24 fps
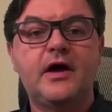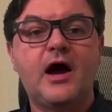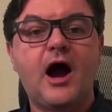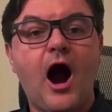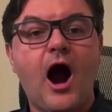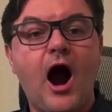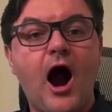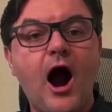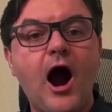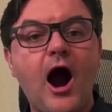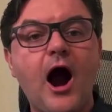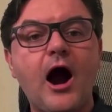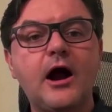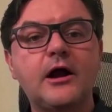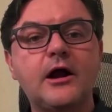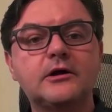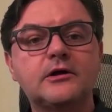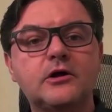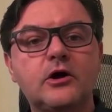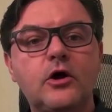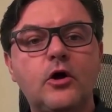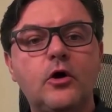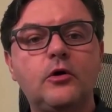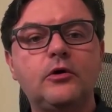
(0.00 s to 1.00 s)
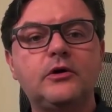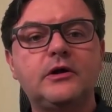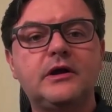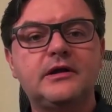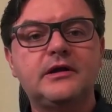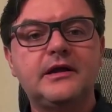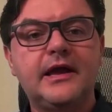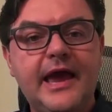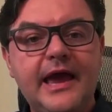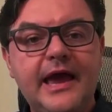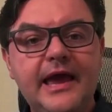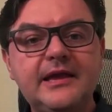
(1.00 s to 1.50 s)
hard
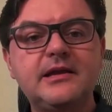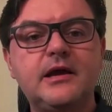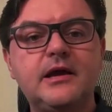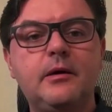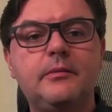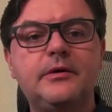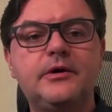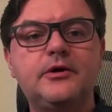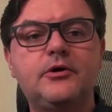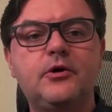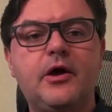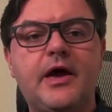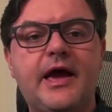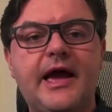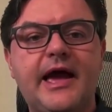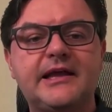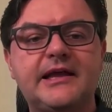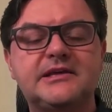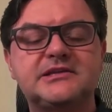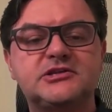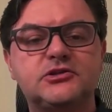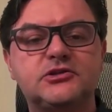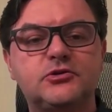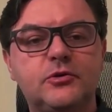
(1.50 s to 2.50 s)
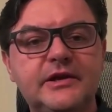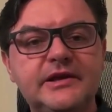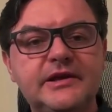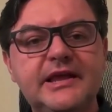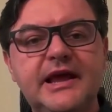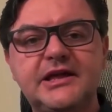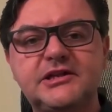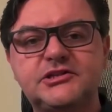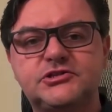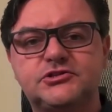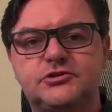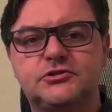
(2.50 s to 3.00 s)
coded AWS
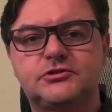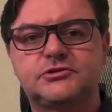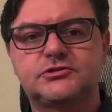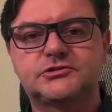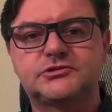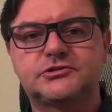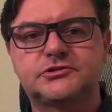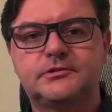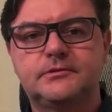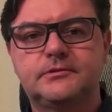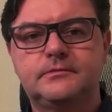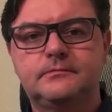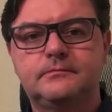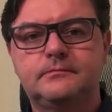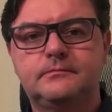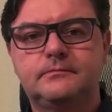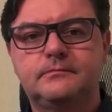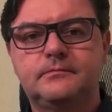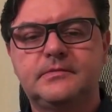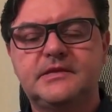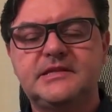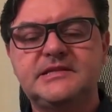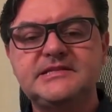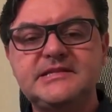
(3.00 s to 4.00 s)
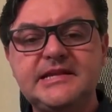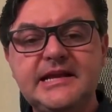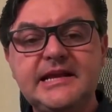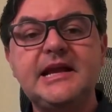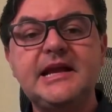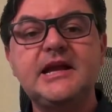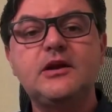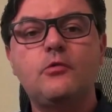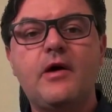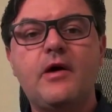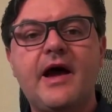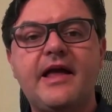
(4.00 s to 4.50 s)
credentials
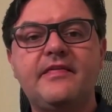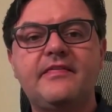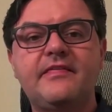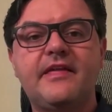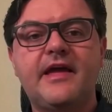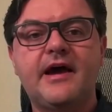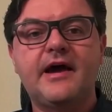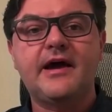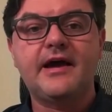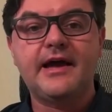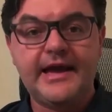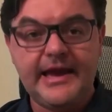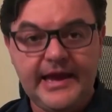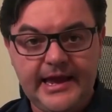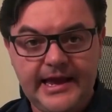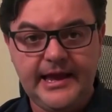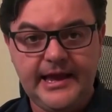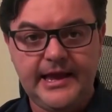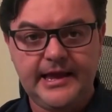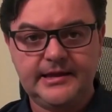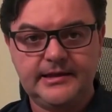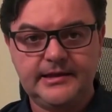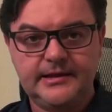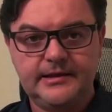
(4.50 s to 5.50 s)
sitting right there in it.